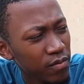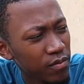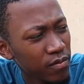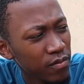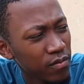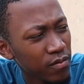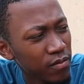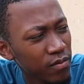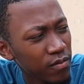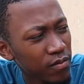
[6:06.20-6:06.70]

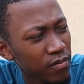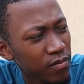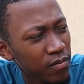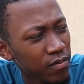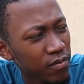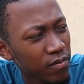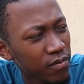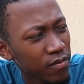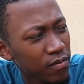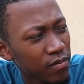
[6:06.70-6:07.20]

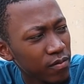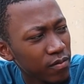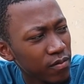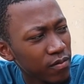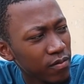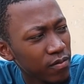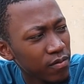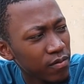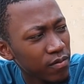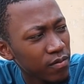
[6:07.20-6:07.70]

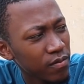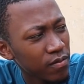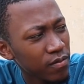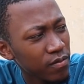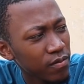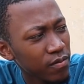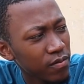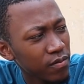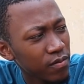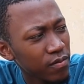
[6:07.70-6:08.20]

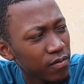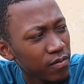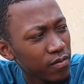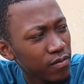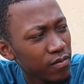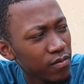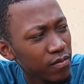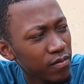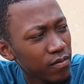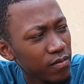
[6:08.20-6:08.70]

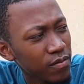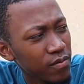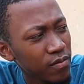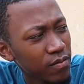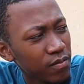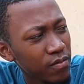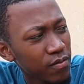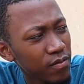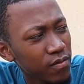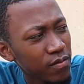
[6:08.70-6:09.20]

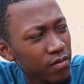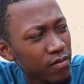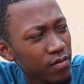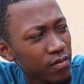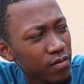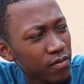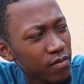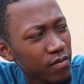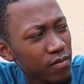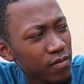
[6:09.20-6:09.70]

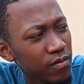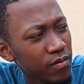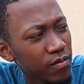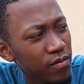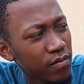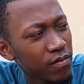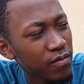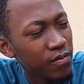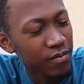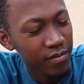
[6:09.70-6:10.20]

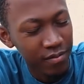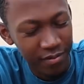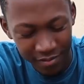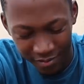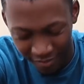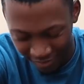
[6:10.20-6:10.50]
[no speech]